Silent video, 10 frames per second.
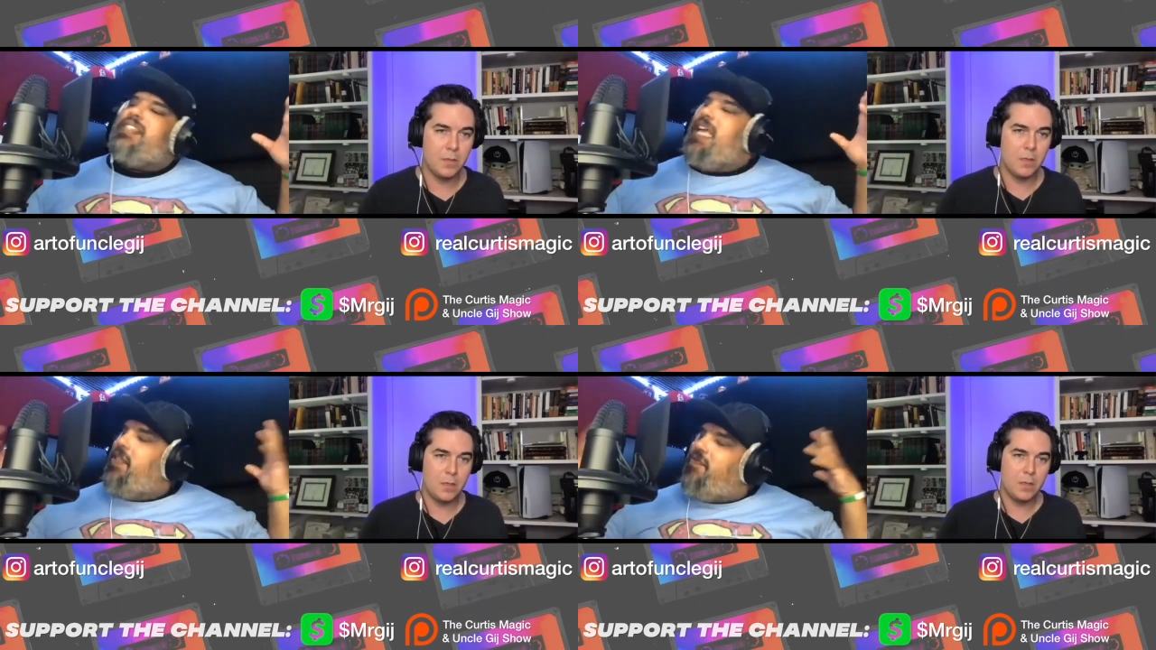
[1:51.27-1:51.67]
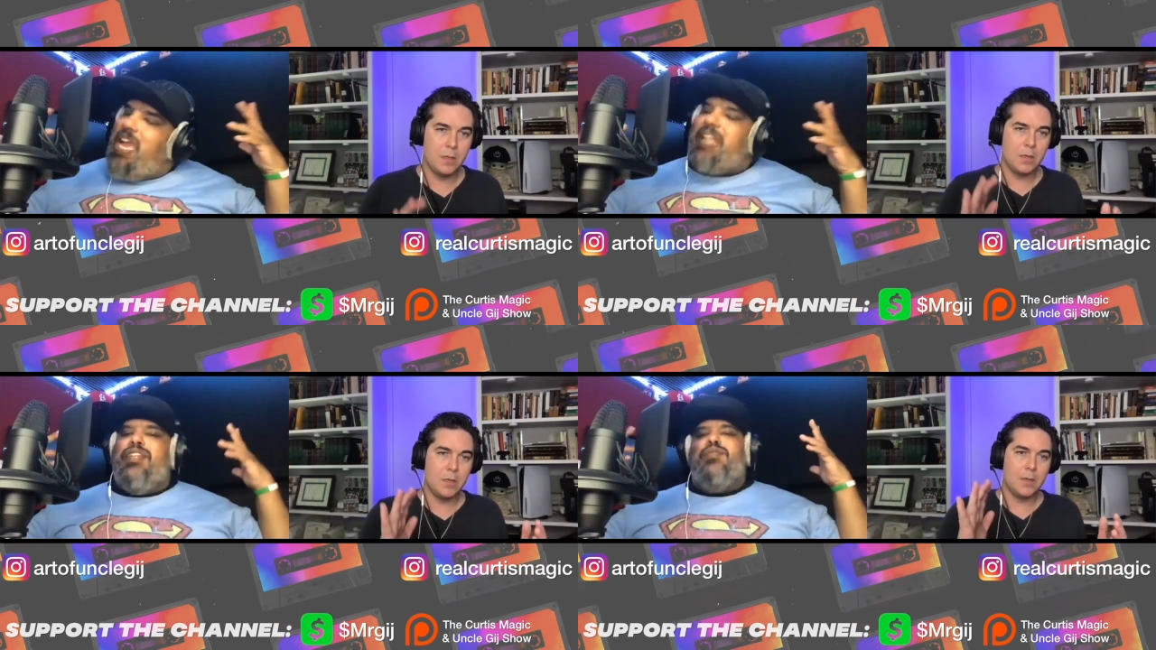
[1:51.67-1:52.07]
Speaker 1: And the fact
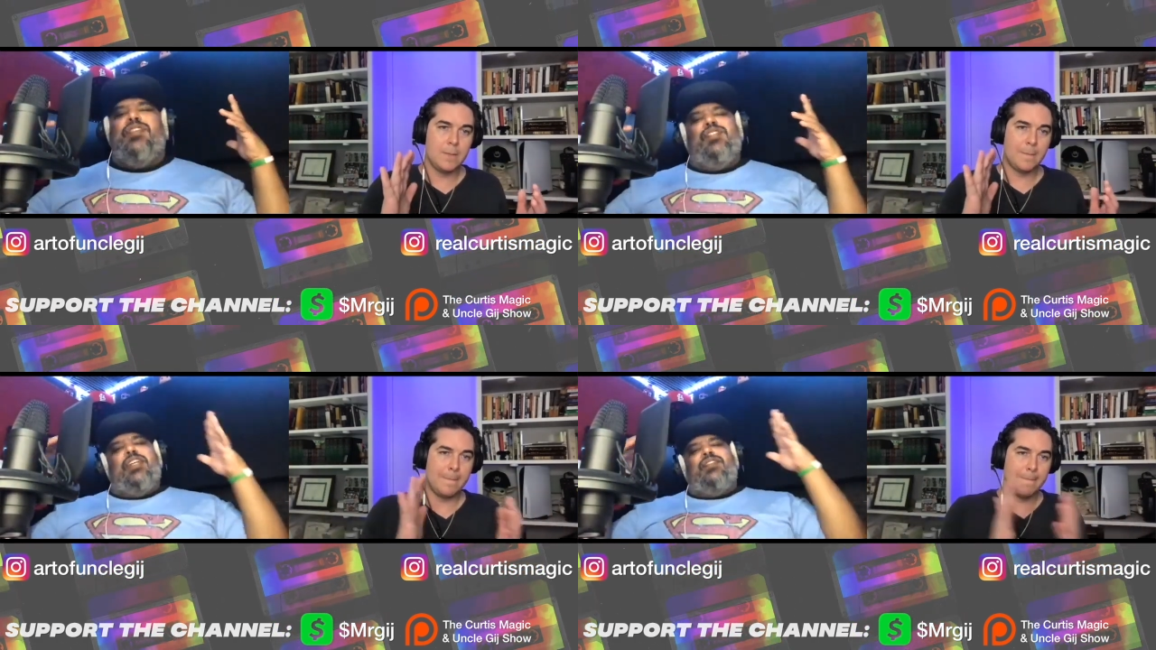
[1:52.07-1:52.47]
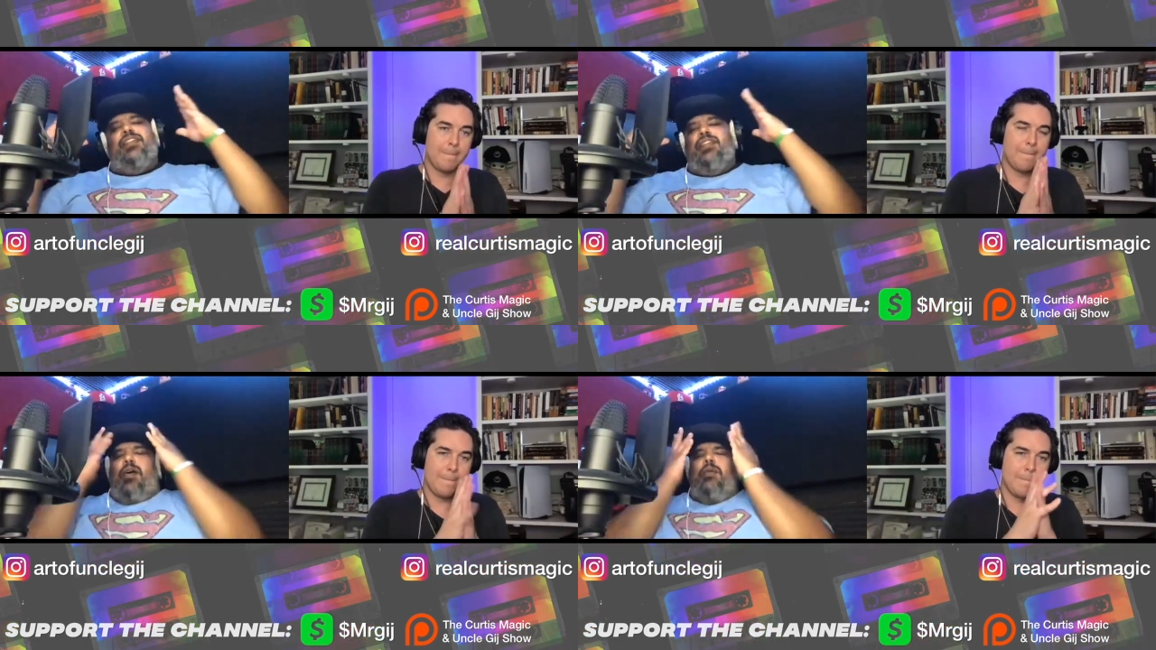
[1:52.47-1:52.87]
that you suggested it,
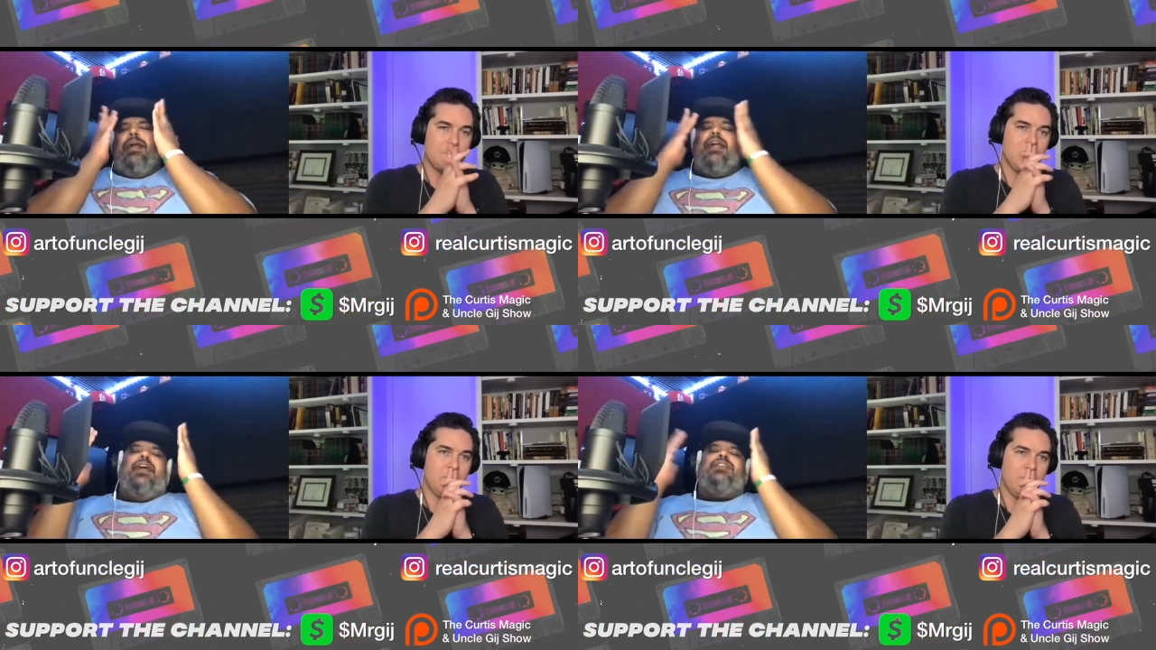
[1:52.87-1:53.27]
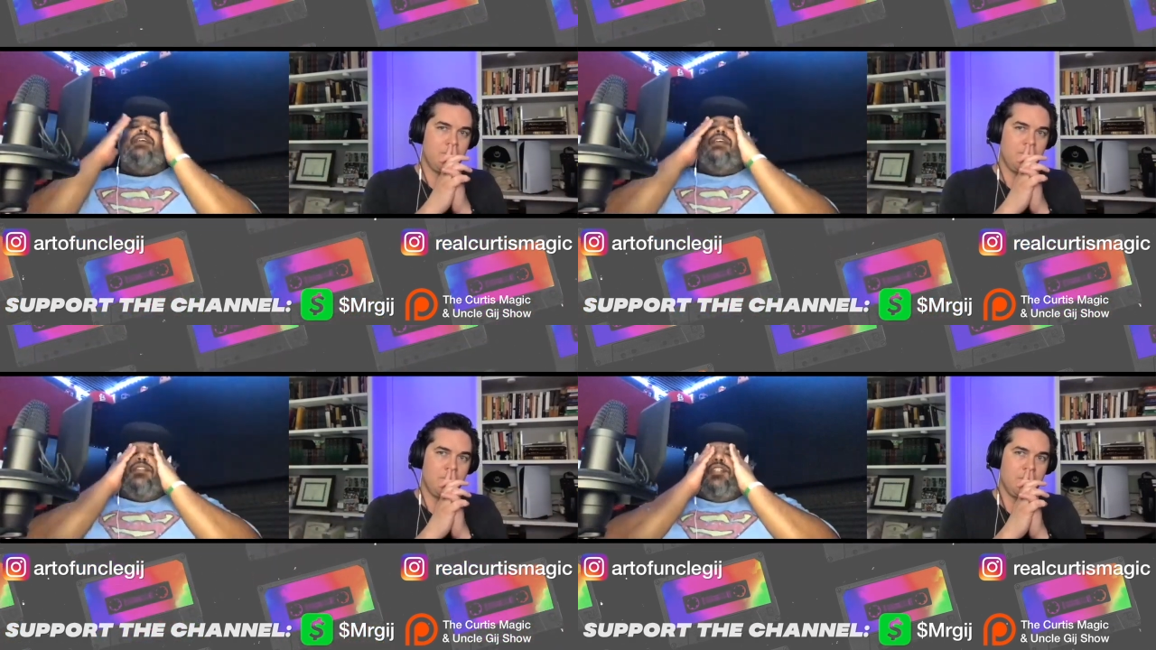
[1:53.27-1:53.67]
oh my gosh,
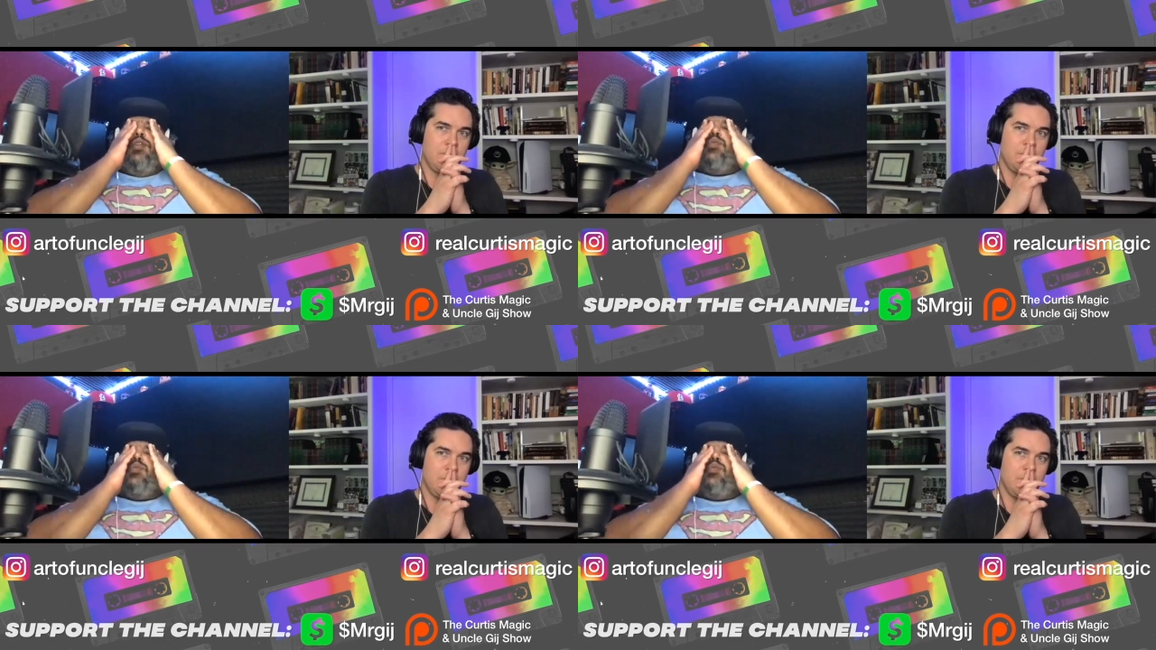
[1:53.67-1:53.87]
tears were